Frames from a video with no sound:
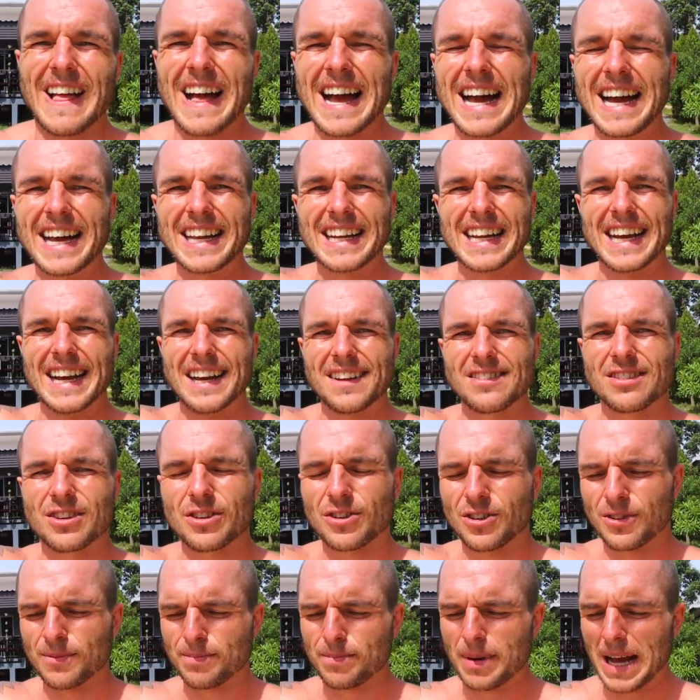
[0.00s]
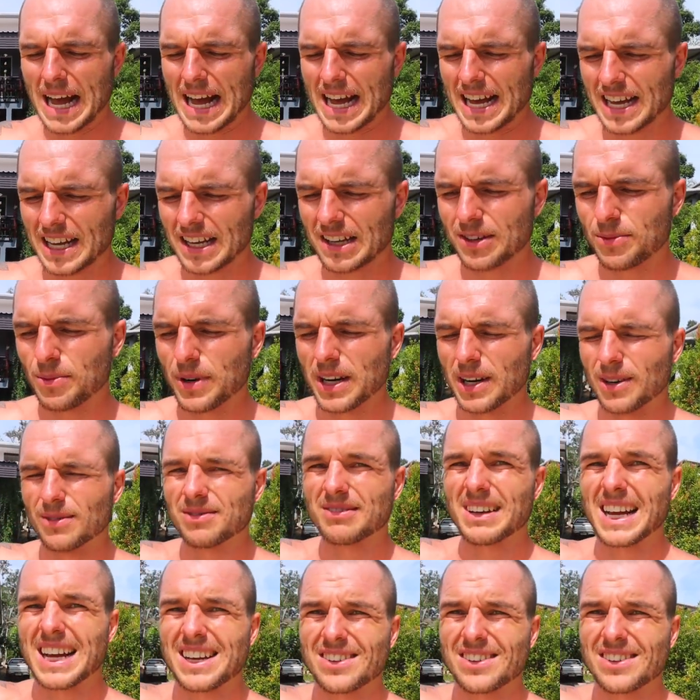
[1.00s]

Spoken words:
And as I got back, well,